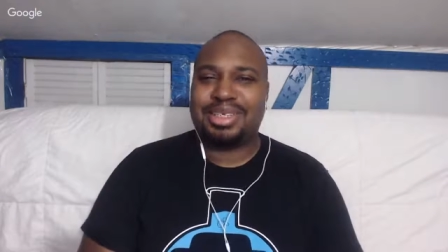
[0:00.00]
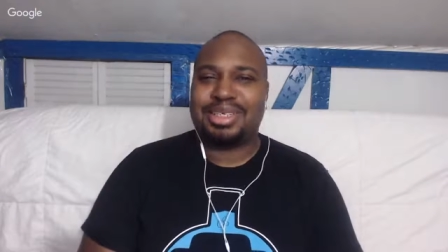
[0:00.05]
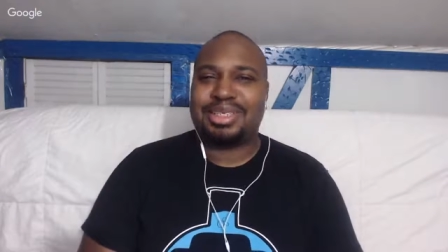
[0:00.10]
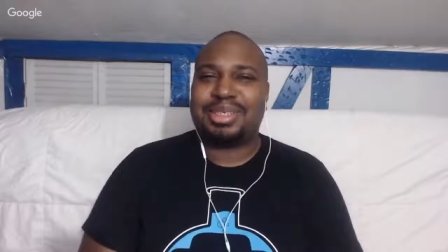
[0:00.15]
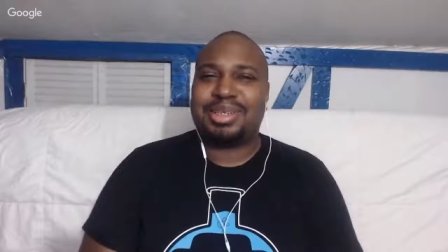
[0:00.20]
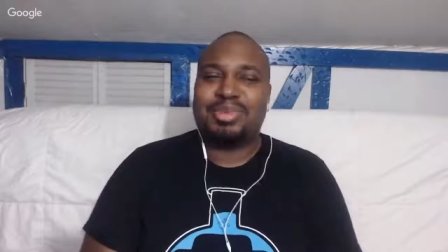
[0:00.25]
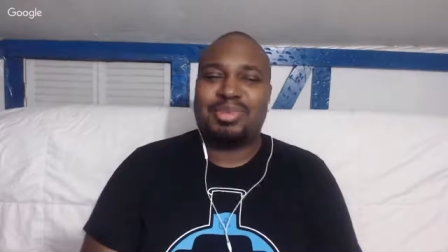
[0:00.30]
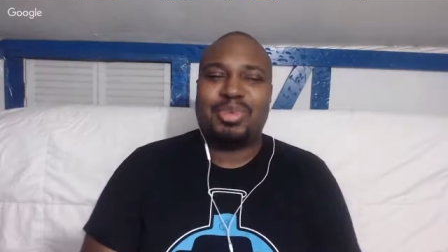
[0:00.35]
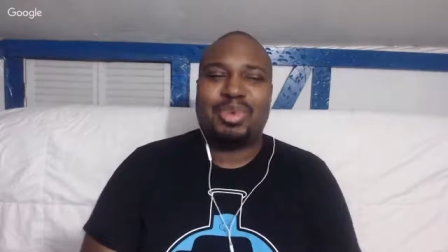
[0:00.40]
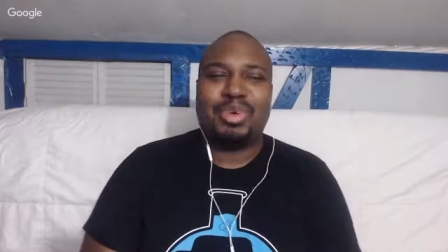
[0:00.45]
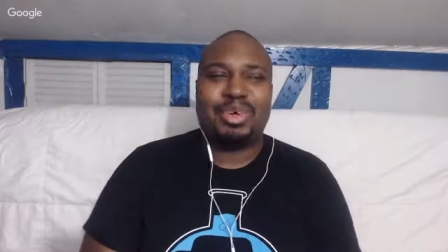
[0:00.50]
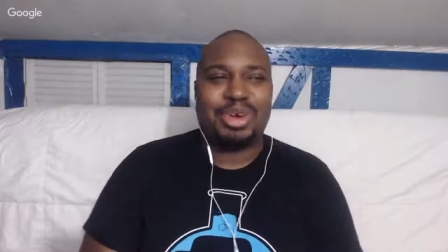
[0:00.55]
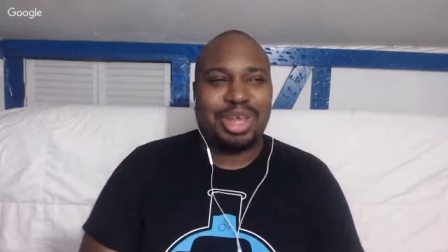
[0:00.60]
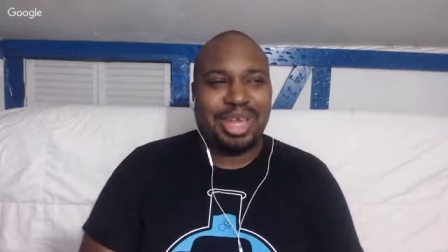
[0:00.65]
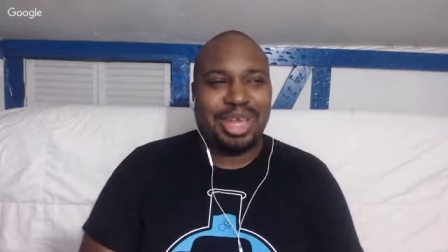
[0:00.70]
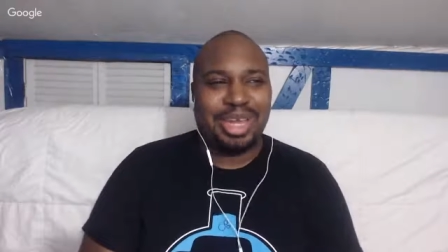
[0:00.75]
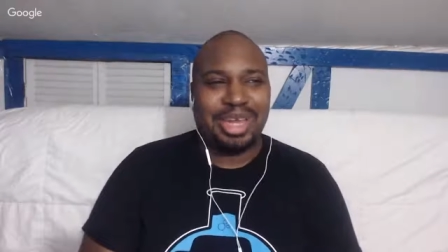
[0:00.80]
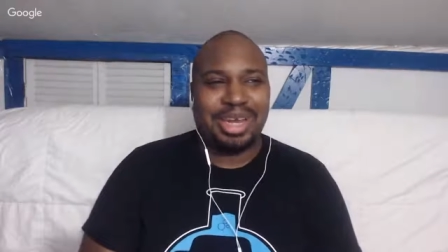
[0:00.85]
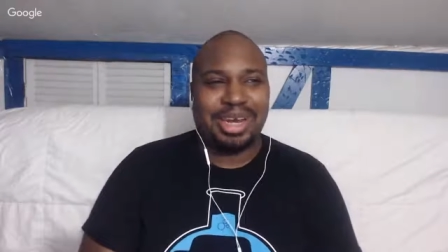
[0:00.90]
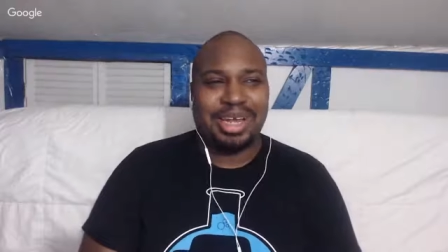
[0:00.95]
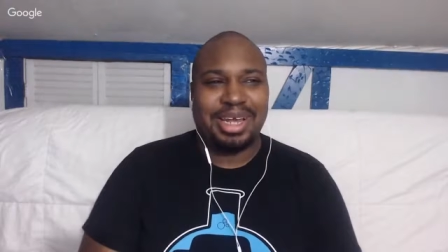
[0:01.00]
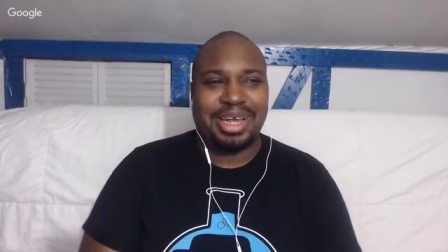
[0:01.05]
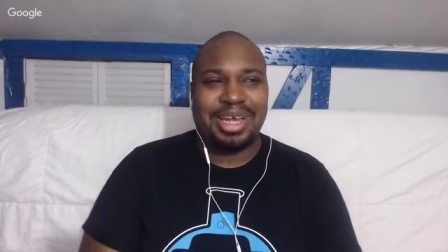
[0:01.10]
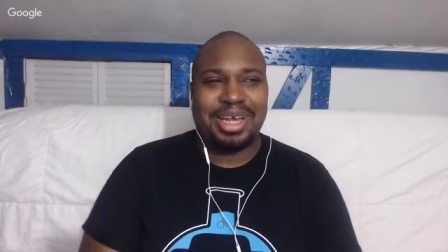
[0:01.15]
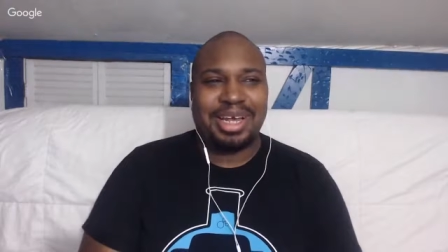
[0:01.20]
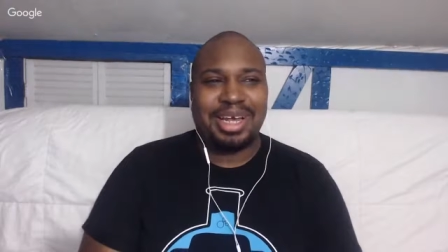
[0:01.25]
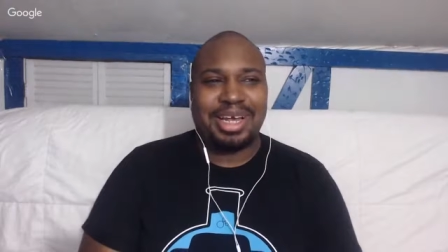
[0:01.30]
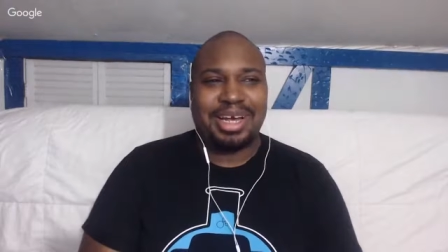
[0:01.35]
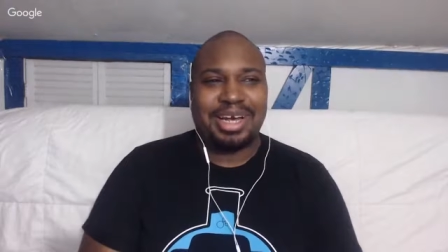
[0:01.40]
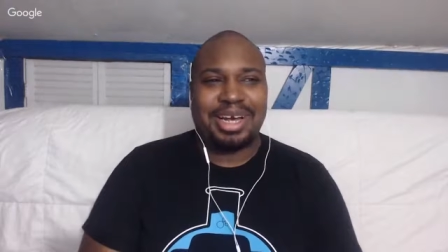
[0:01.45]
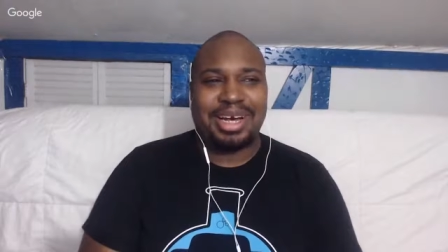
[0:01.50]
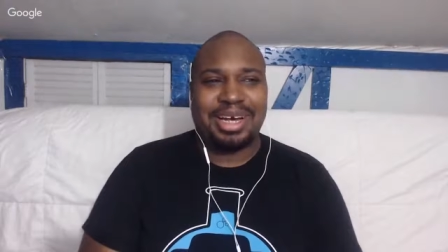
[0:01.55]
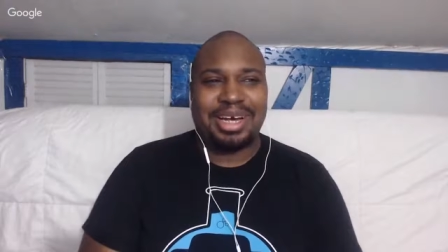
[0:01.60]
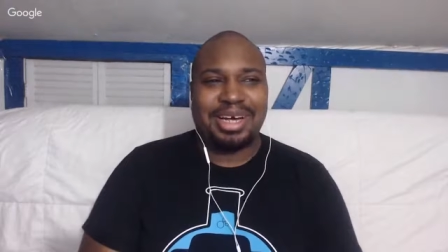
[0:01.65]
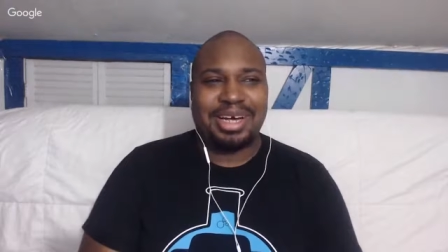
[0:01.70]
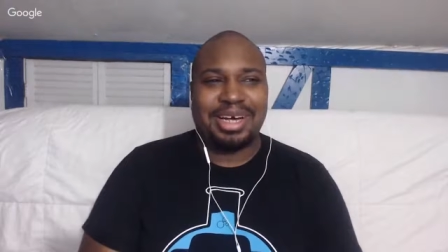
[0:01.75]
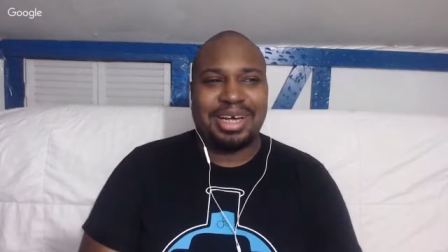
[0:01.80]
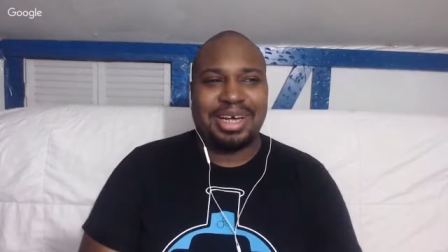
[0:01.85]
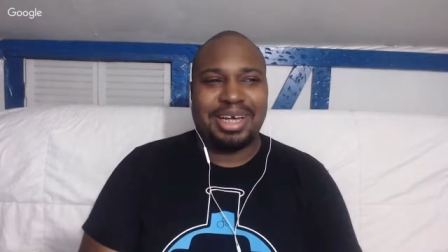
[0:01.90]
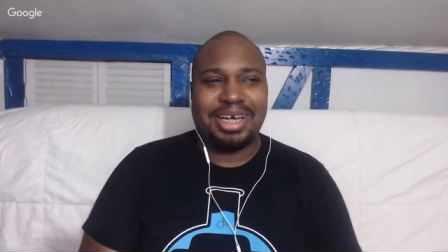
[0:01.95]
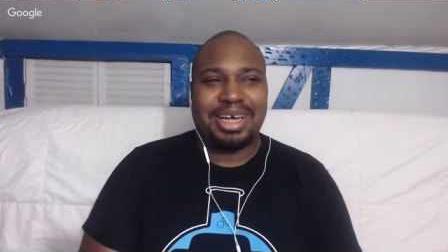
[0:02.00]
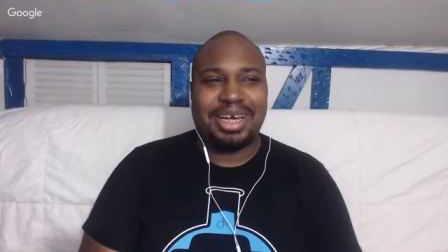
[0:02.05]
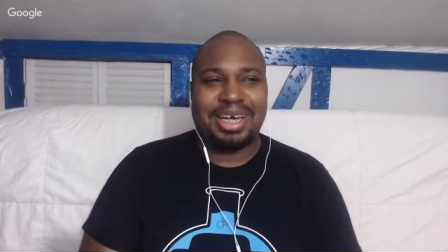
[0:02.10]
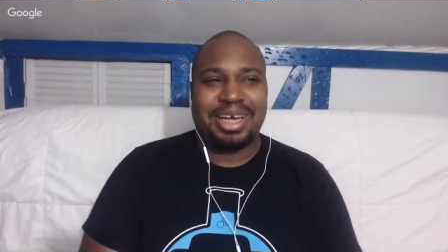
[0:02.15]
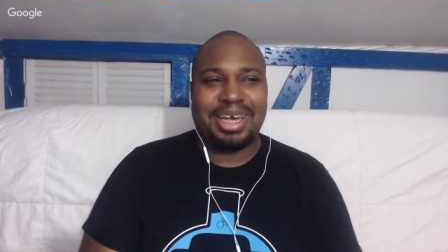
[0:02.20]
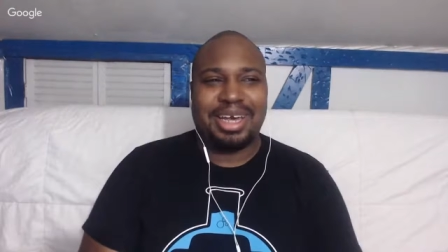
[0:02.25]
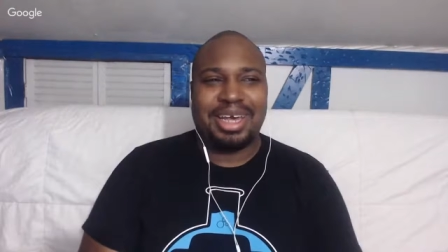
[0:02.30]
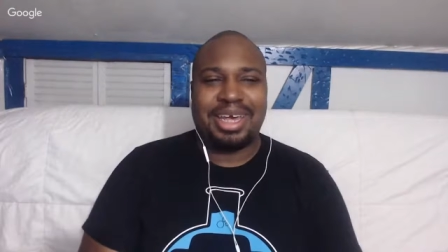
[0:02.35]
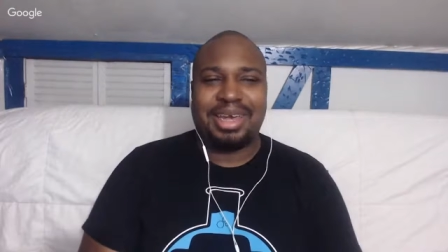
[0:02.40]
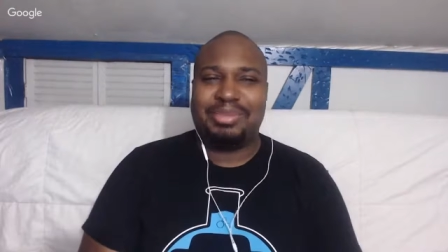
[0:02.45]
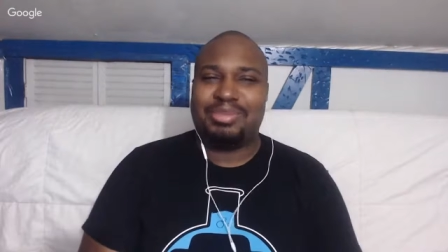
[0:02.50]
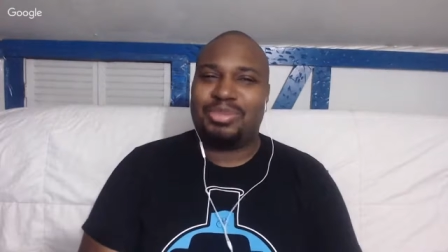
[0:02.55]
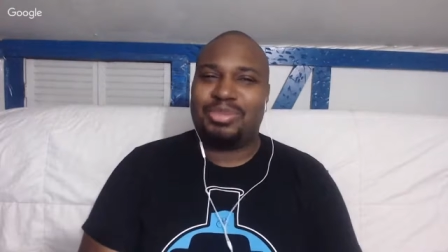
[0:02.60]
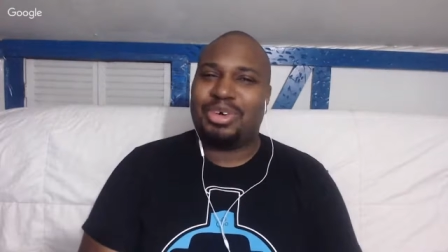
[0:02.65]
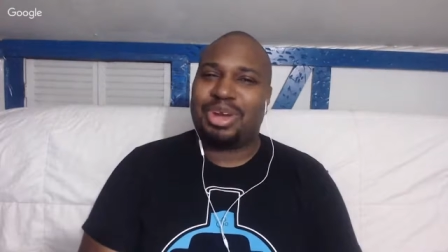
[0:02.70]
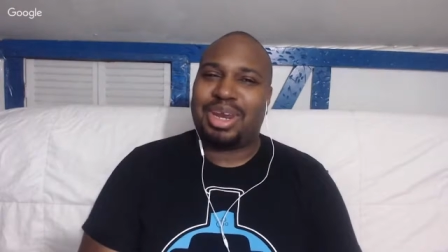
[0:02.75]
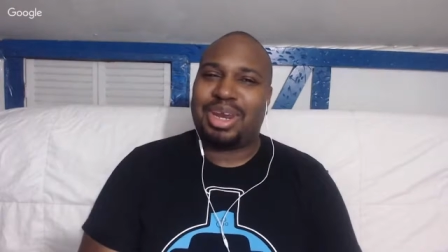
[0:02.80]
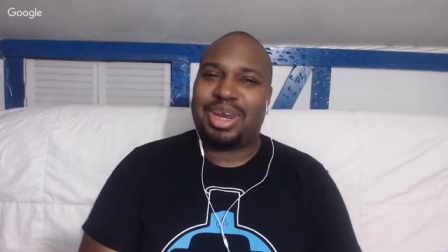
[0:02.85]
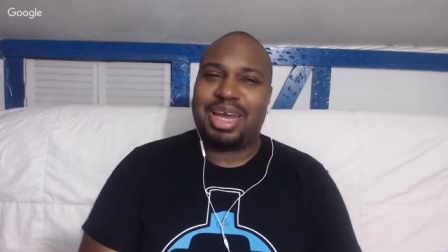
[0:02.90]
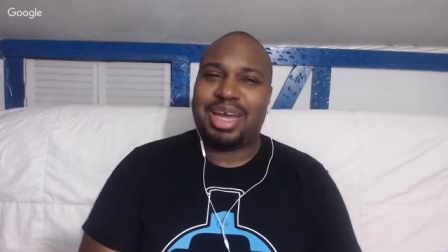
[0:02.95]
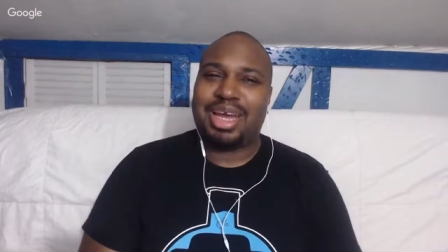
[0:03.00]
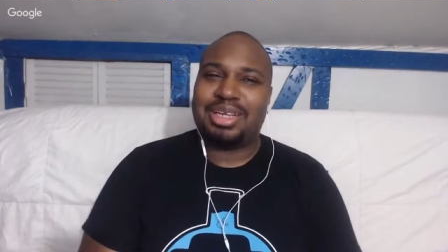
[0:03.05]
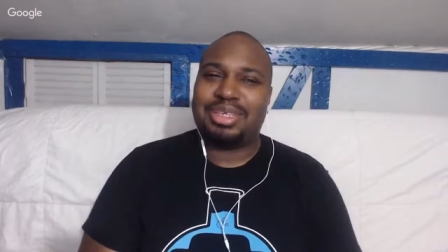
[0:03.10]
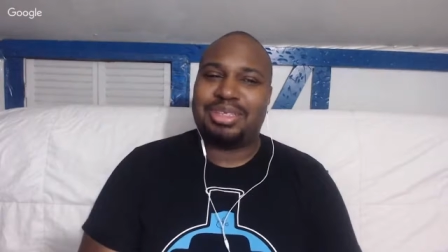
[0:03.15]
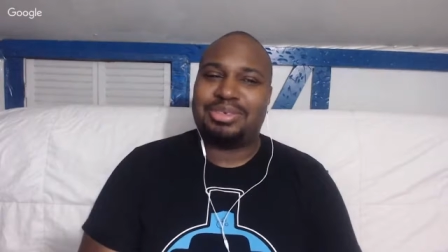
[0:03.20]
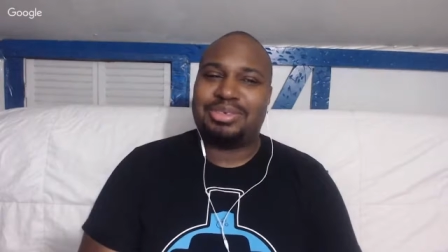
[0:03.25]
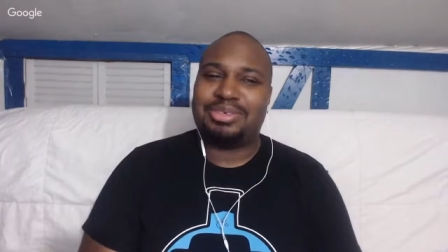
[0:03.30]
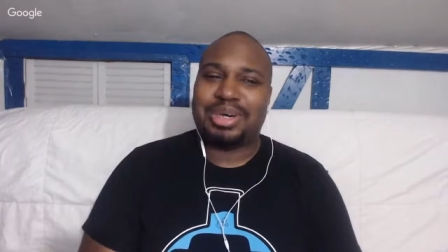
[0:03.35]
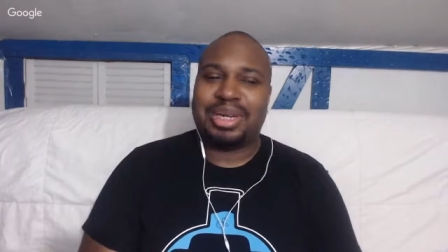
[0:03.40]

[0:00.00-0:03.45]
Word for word: to Morgan, uh, and Morgan had to